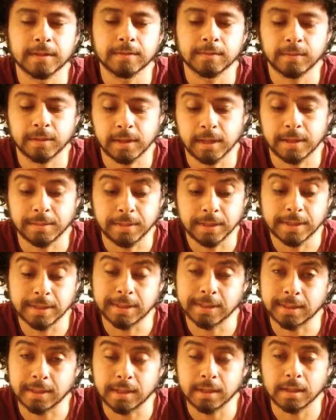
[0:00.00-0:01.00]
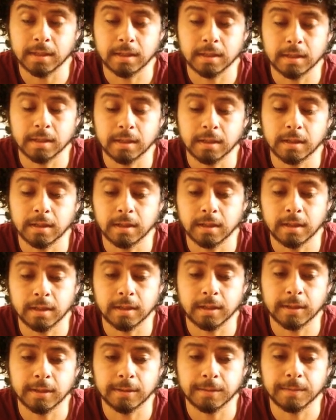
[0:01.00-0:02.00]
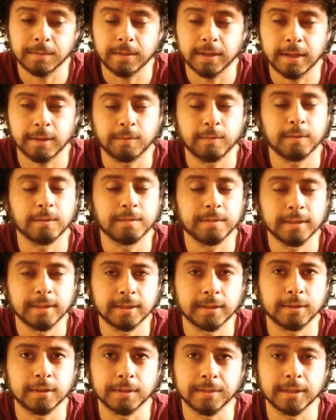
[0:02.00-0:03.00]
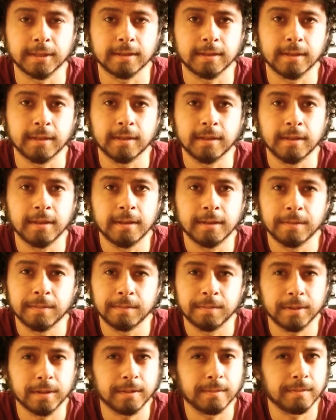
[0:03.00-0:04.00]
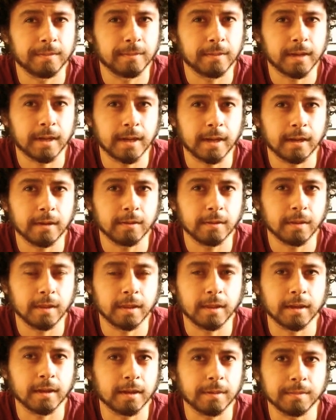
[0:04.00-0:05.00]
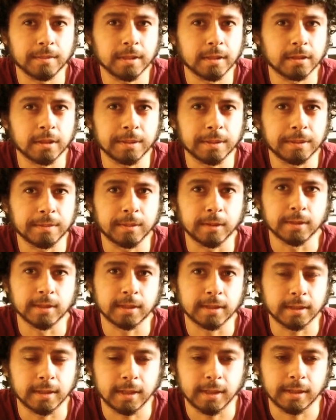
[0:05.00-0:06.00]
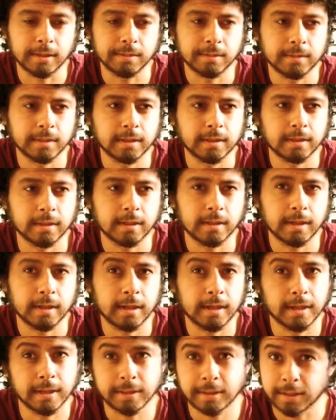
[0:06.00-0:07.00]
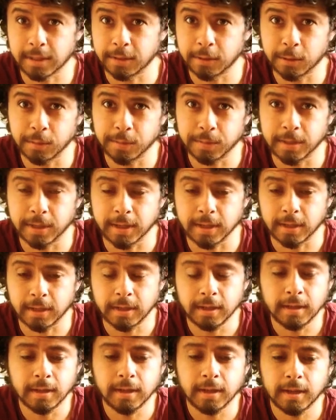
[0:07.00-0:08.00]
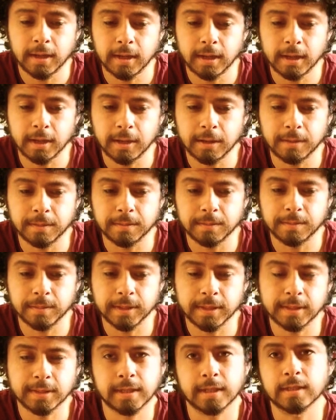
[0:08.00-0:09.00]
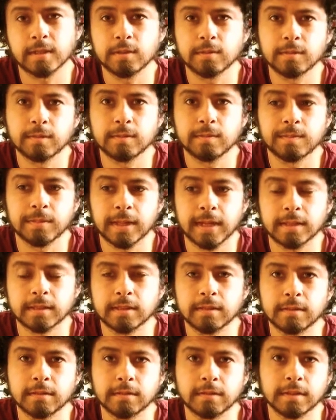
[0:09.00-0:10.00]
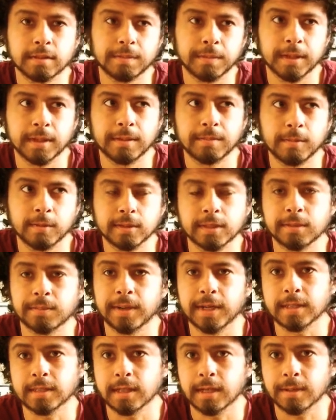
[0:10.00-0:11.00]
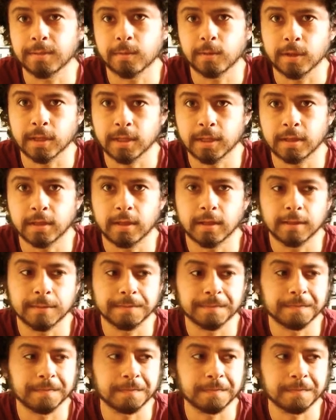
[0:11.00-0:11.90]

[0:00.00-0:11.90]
With that being said, I will be streaming, but I don't think I'll be streaming mostly games, at least I hope not, because I do plan to spend most of my time working on